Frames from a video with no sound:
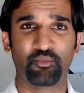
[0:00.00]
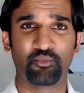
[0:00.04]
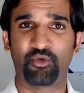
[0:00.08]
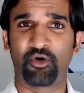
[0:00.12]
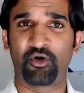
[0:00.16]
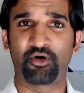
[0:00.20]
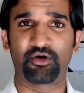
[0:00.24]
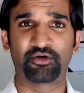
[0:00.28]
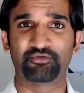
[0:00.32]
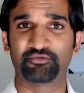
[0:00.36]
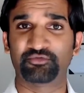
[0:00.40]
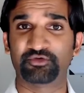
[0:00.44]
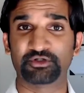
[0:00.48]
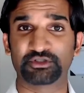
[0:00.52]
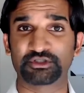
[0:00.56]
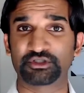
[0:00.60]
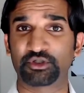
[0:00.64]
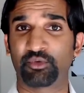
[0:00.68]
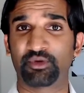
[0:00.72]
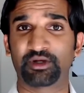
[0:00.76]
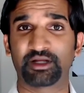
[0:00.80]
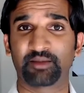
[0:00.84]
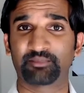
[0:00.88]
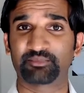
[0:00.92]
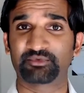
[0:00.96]
or if you're
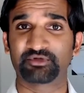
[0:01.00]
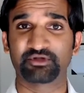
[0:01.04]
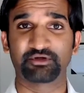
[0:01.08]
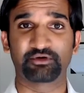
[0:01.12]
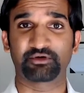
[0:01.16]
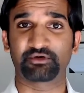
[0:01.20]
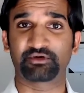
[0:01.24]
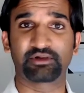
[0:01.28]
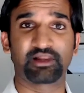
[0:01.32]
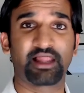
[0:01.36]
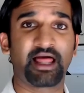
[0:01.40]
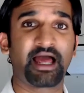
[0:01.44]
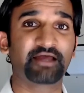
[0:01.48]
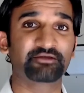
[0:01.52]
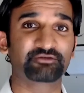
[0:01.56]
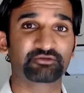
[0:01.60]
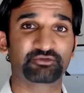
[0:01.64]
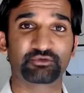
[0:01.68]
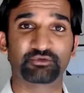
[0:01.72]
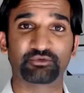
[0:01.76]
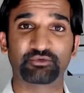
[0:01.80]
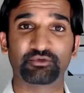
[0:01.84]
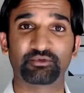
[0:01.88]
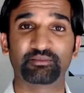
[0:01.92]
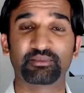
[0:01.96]
showing up to your
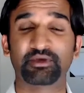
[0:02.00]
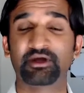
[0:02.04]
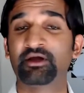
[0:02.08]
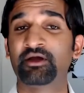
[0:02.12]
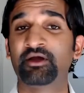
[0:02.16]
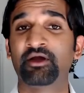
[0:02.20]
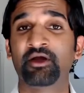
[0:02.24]
classroom,